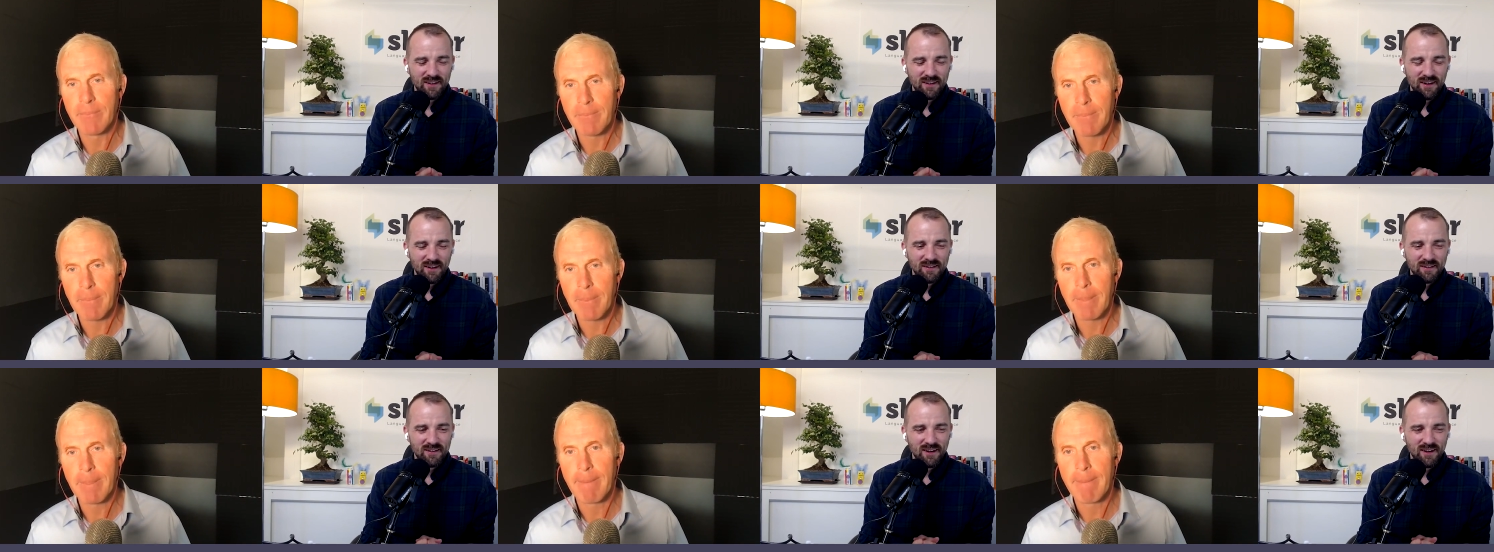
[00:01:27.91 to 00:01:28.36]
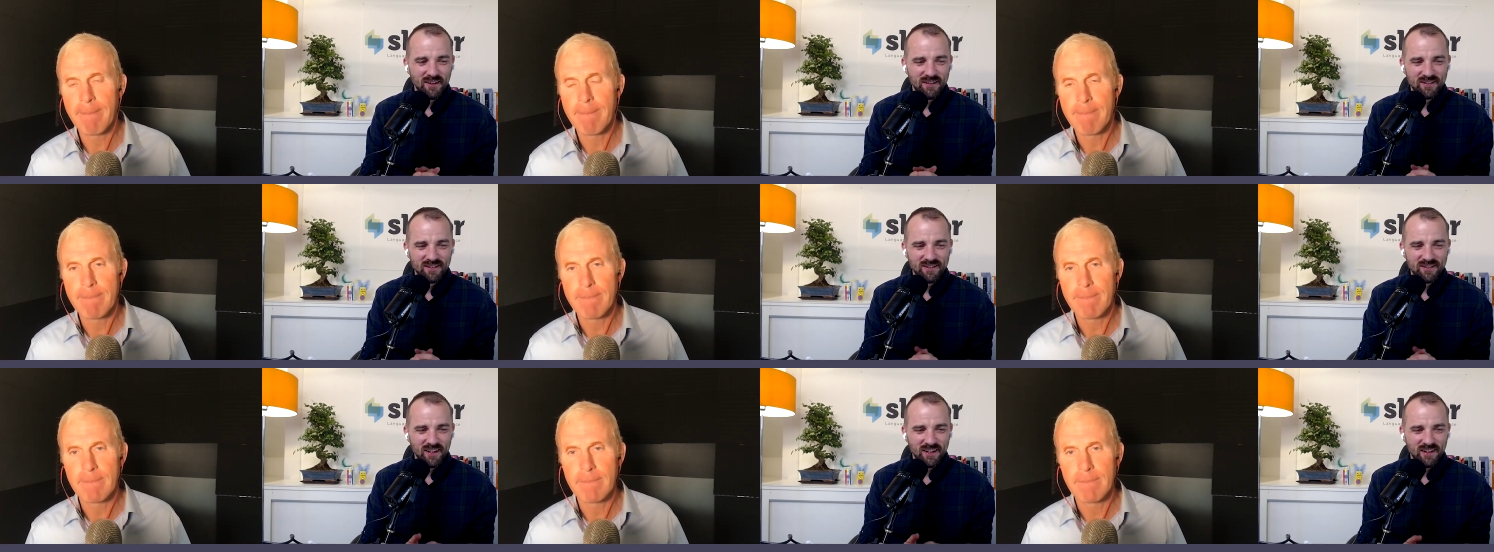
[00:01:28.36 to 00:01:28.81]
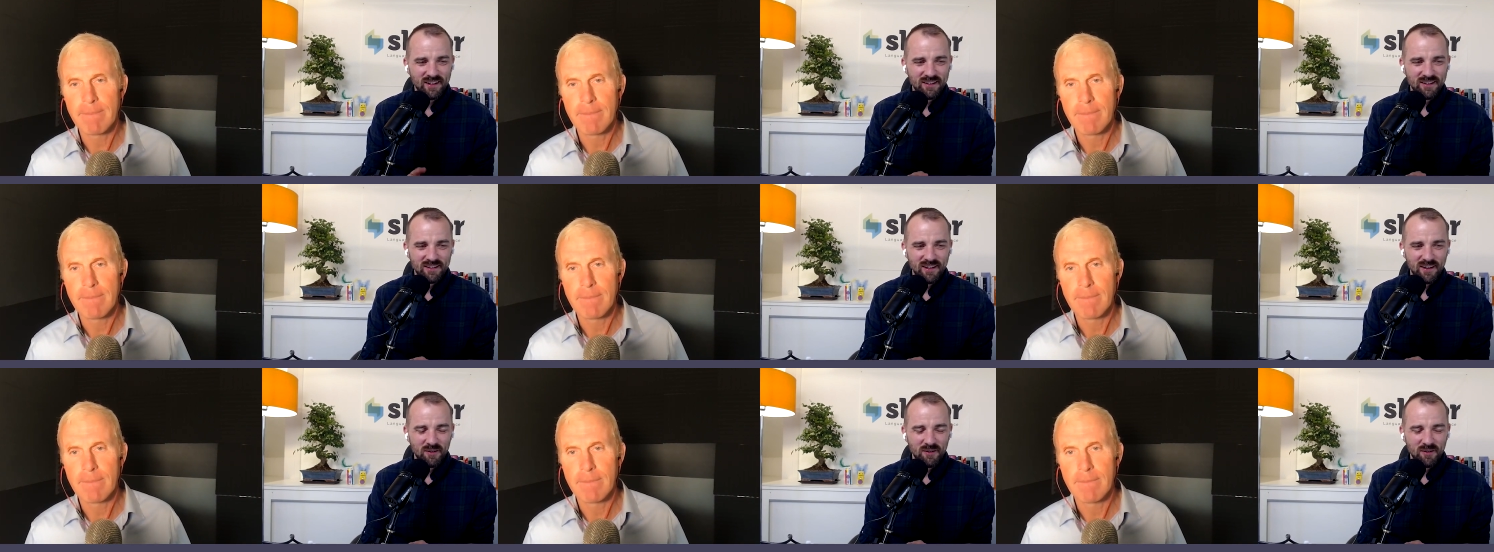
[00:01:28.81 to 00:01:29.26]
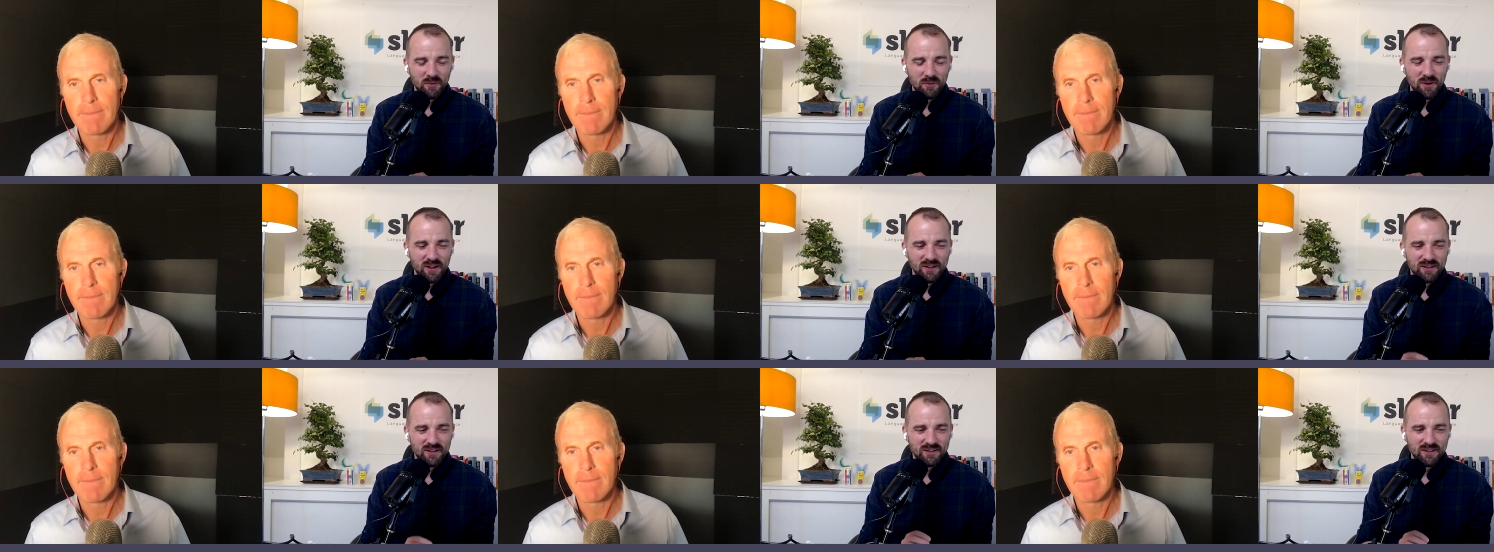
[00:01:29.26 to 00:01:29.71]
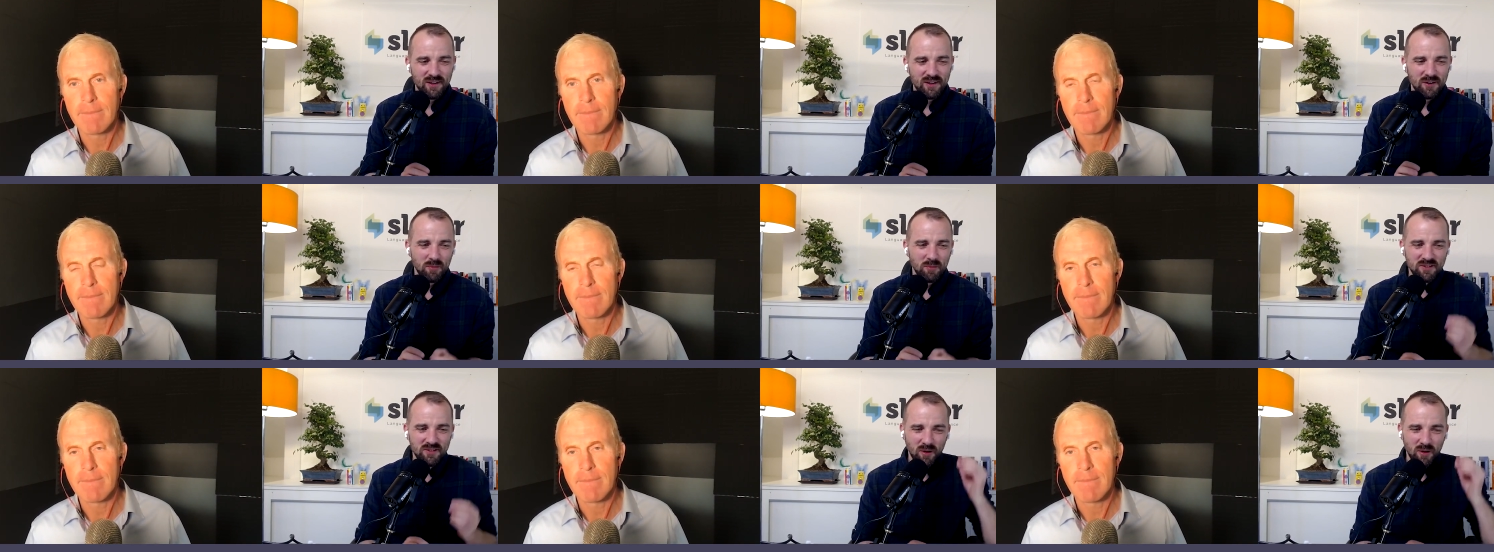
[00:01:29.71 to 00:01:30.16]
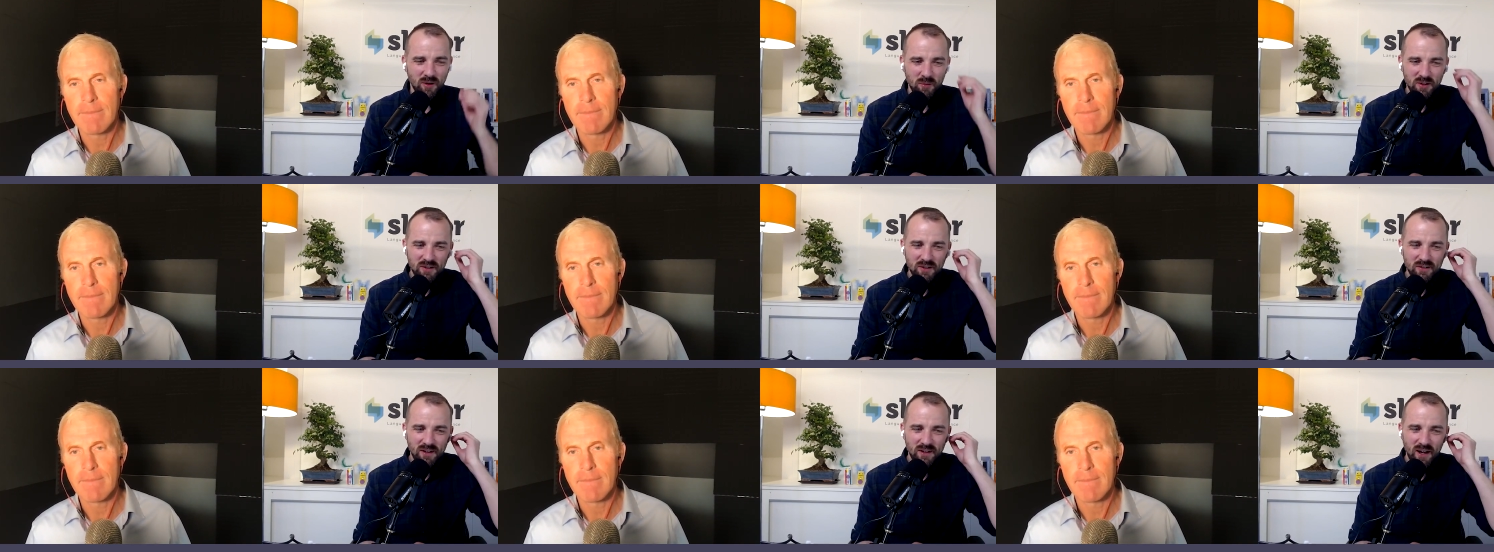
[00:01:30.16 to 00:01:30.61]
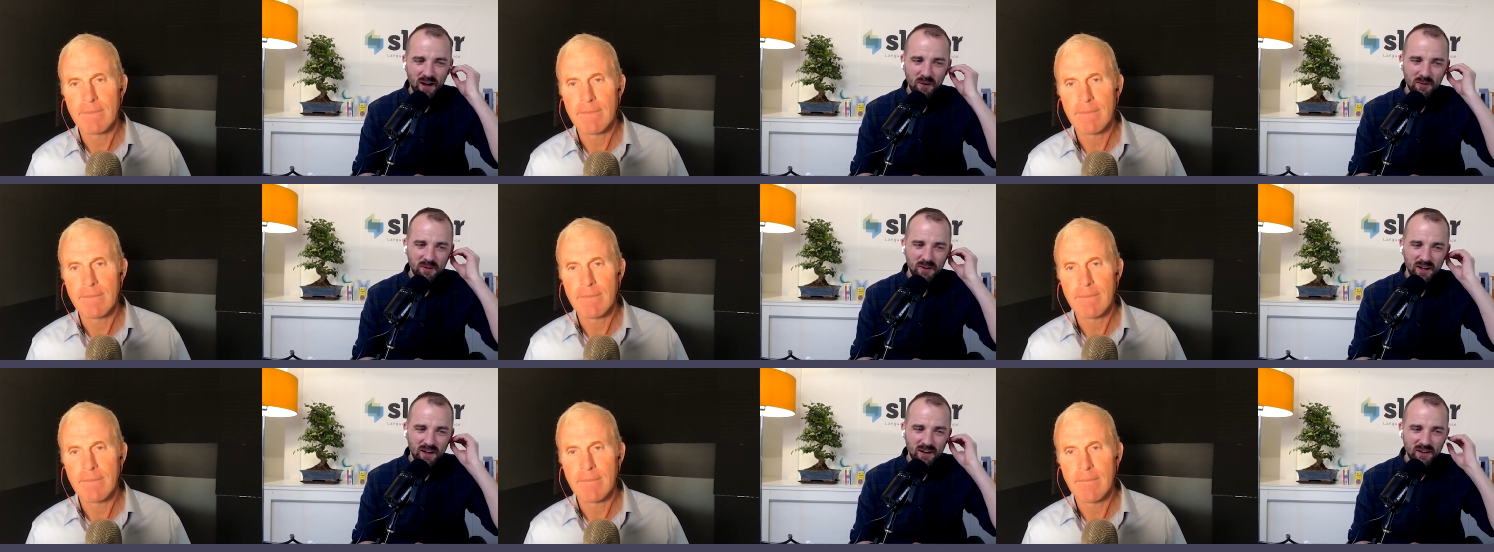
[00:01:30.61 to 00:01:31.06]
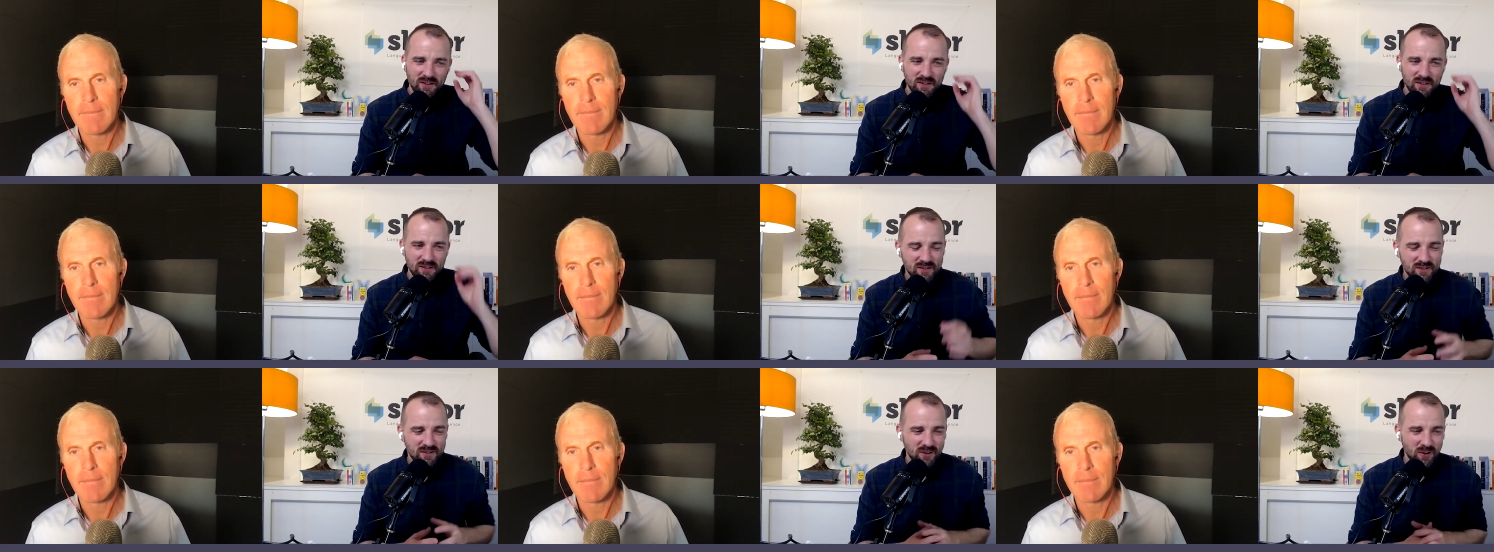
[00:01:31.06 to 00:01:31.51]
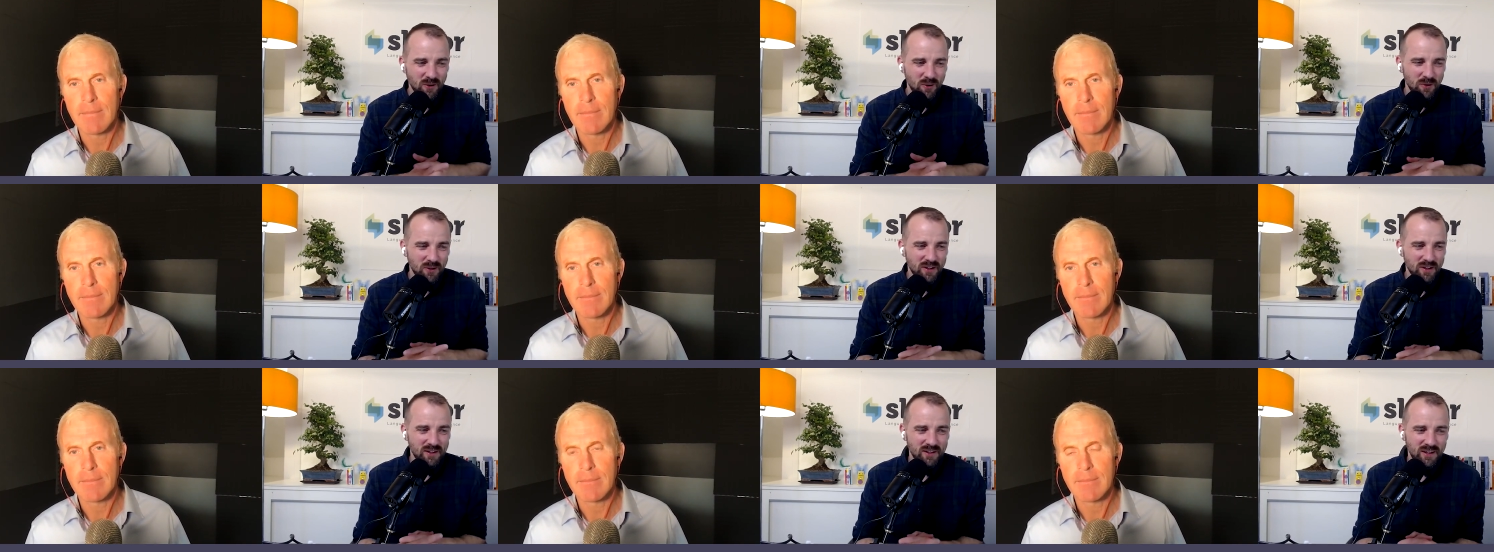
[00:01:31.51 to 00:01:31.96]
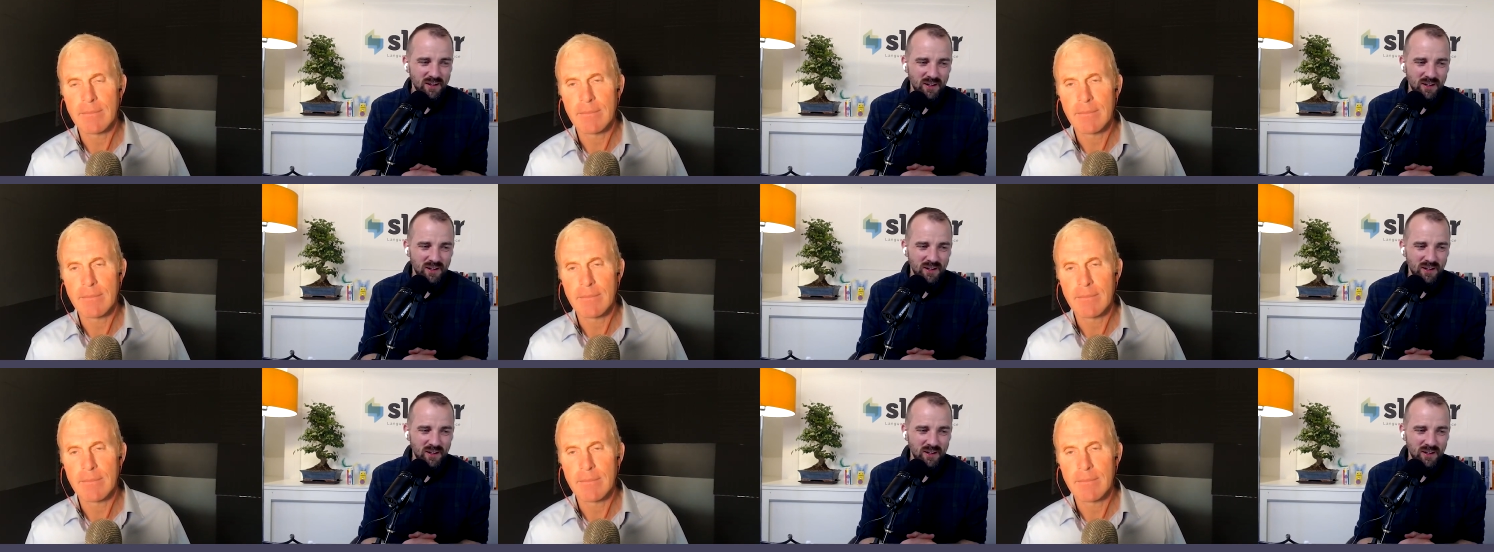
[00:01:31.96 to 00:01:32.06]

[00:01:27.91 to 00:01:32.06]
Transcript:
Speaker 1: Yeah, yeah, exactly. Yeah, we had a terrible summer. Now, uh, slowly,